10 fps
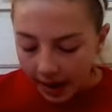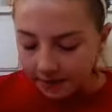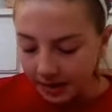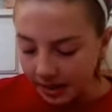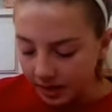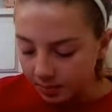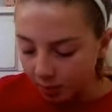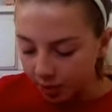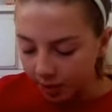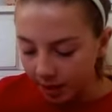The next
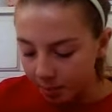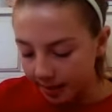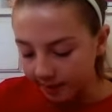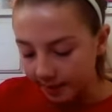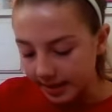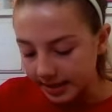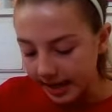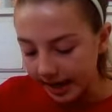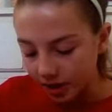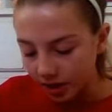morning at breakfast
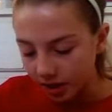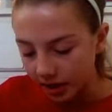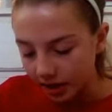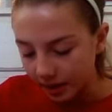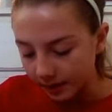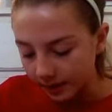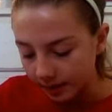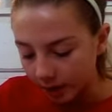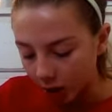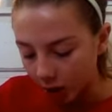Angelina
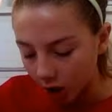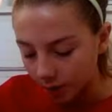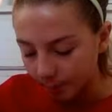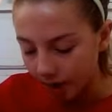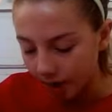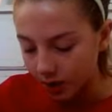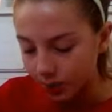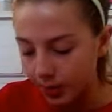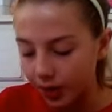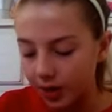found a large box
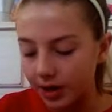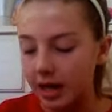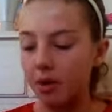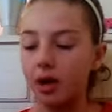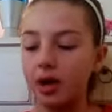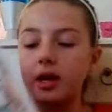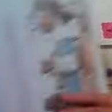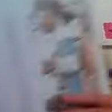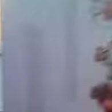with her name on it.